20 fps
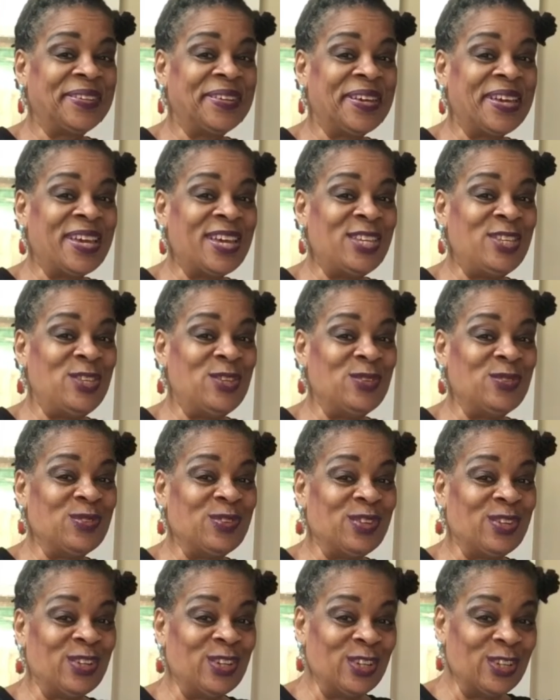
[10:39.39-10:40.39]
and you
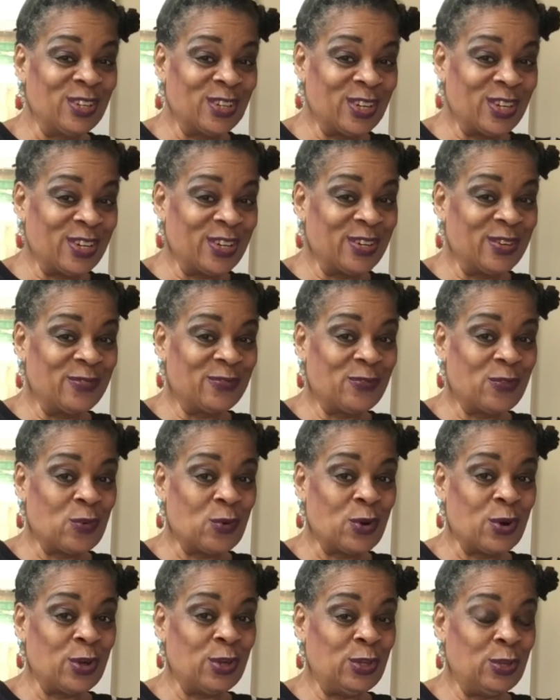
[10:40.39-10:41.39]
look
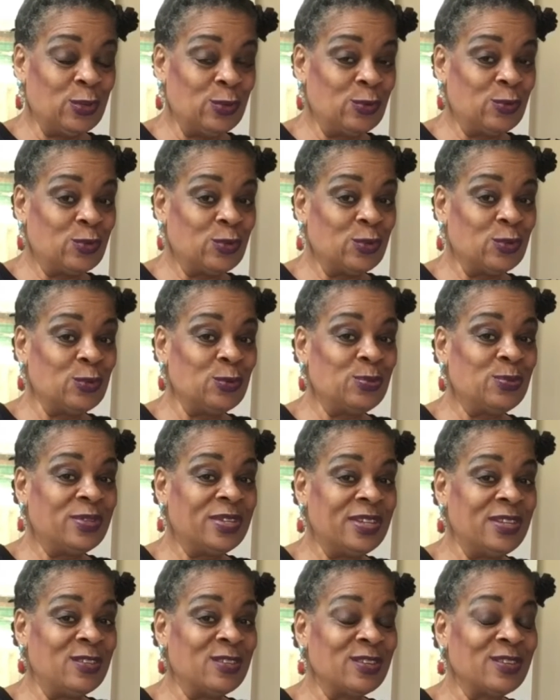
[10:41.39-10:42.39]
for YouTube
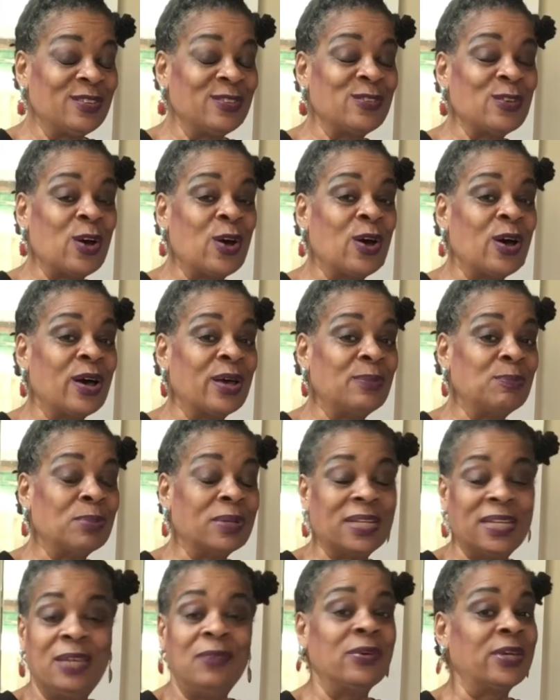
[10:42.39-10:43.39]
teachings on
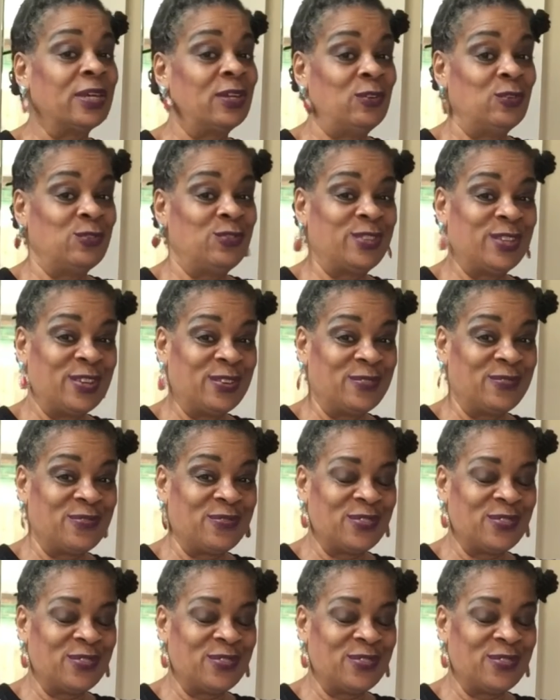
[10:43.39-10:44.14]
believing in yourself.